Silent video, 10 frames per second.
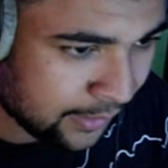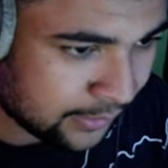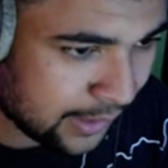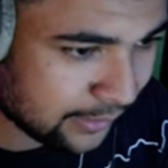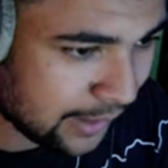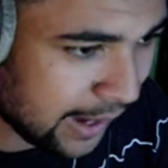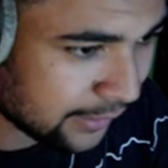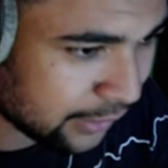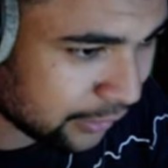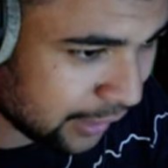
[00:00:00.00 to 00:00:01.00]
That's
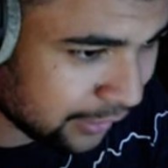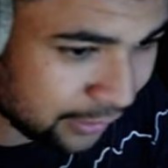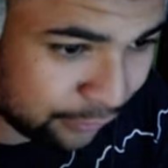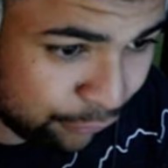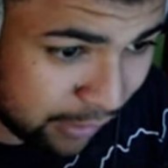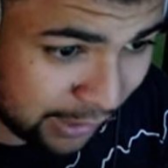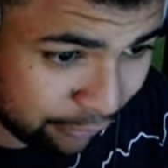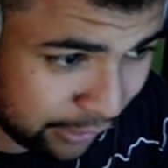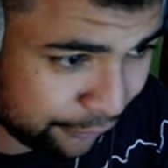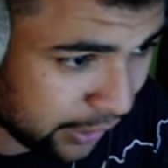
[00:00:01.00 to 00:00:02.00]
actually, this is really,
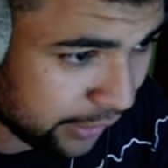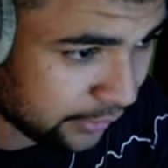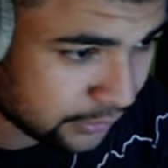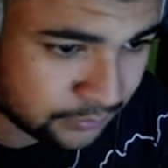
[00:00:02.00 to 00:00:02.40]
really fun.